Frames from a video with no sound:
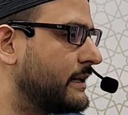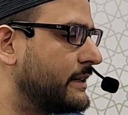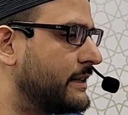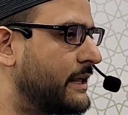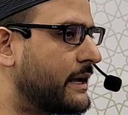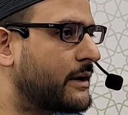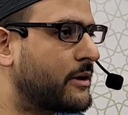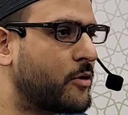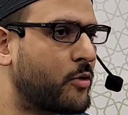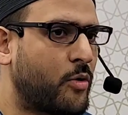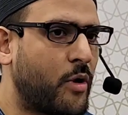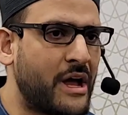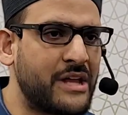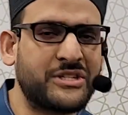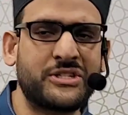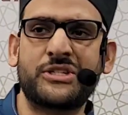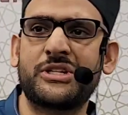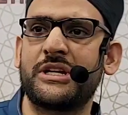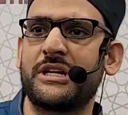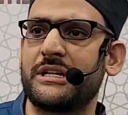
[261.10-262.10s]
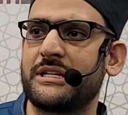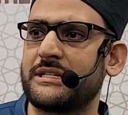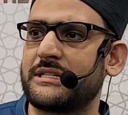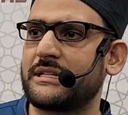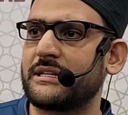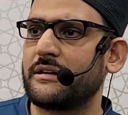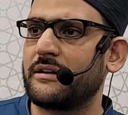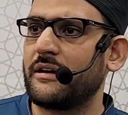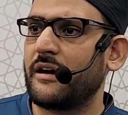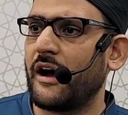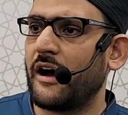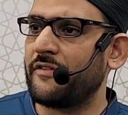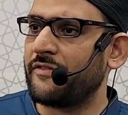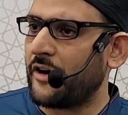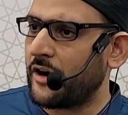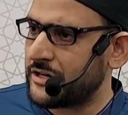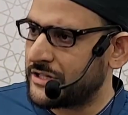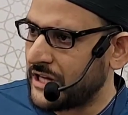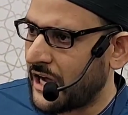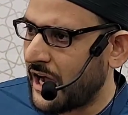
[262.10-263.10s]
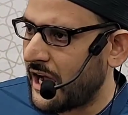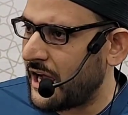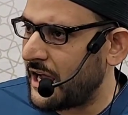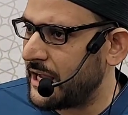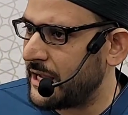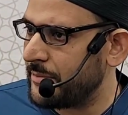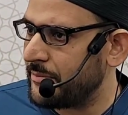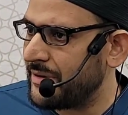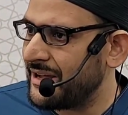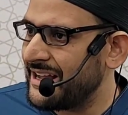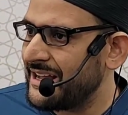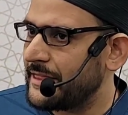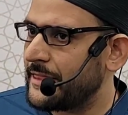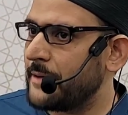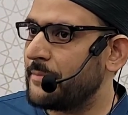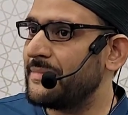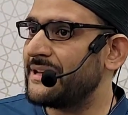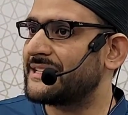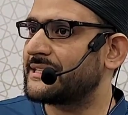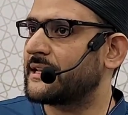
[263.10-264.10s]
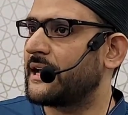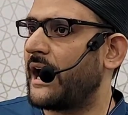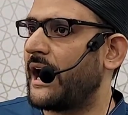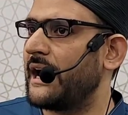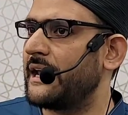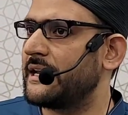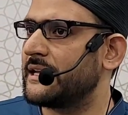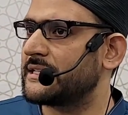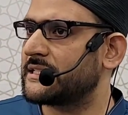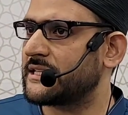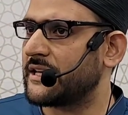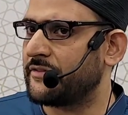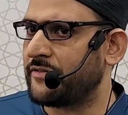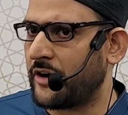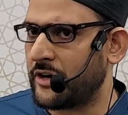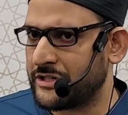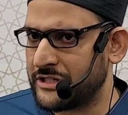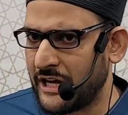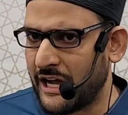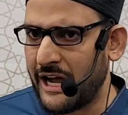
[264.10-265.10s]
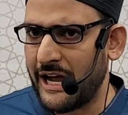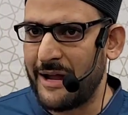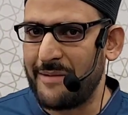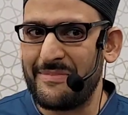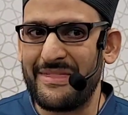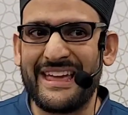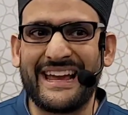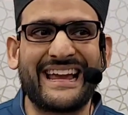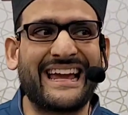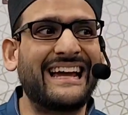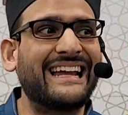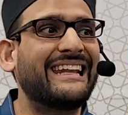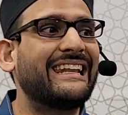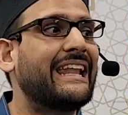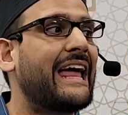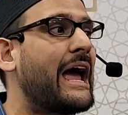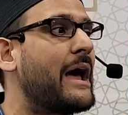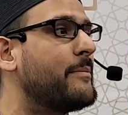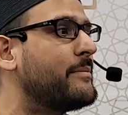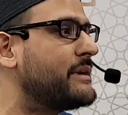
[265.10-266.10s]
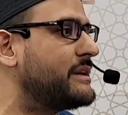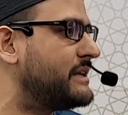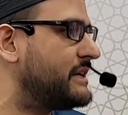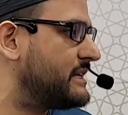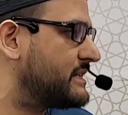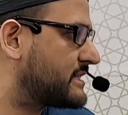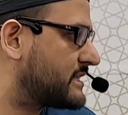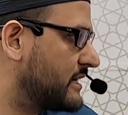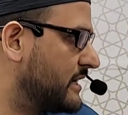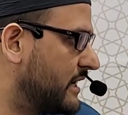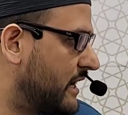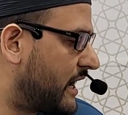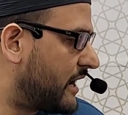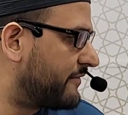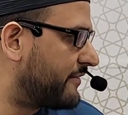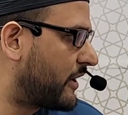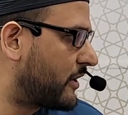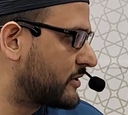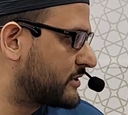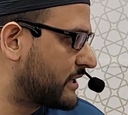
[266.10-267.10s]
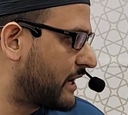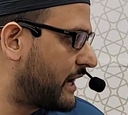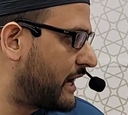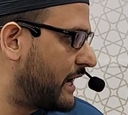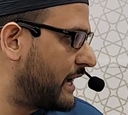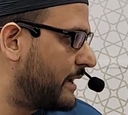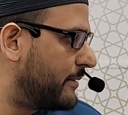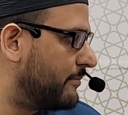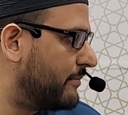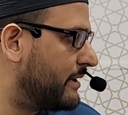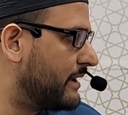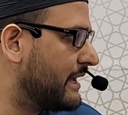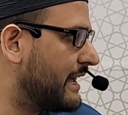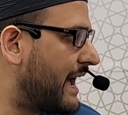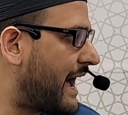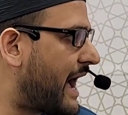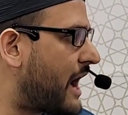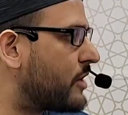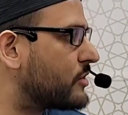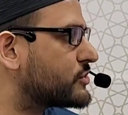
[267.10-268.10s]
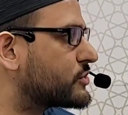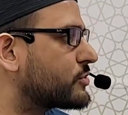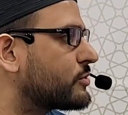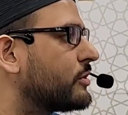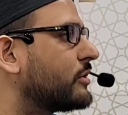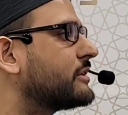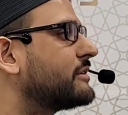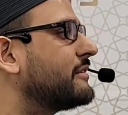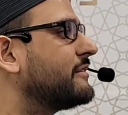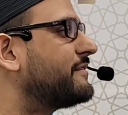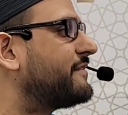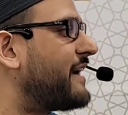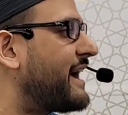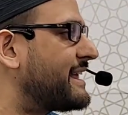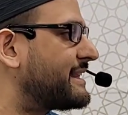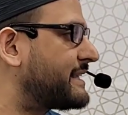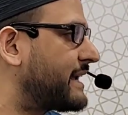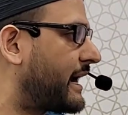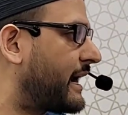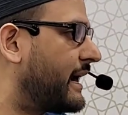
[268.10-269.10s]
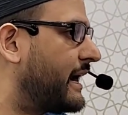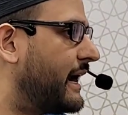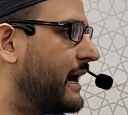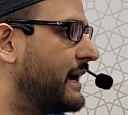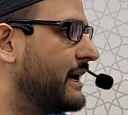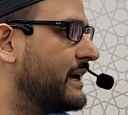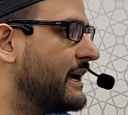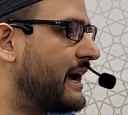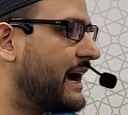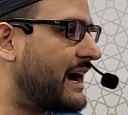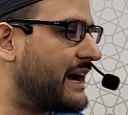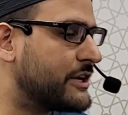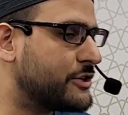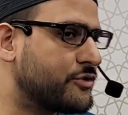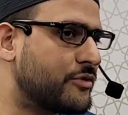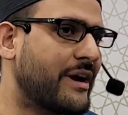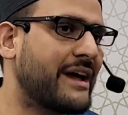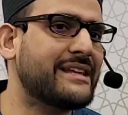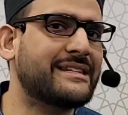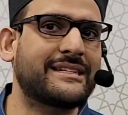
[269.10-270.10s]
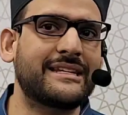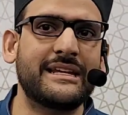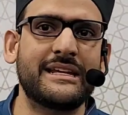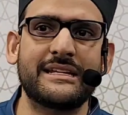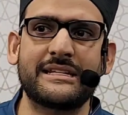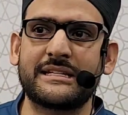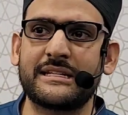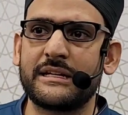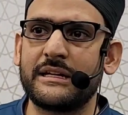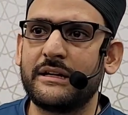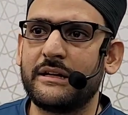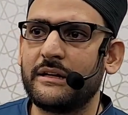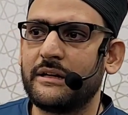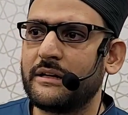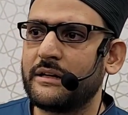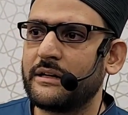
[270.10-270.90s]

the questions of our time, the misguidance of our time, the calamities of our time. How Surah Al-Fatihah addresses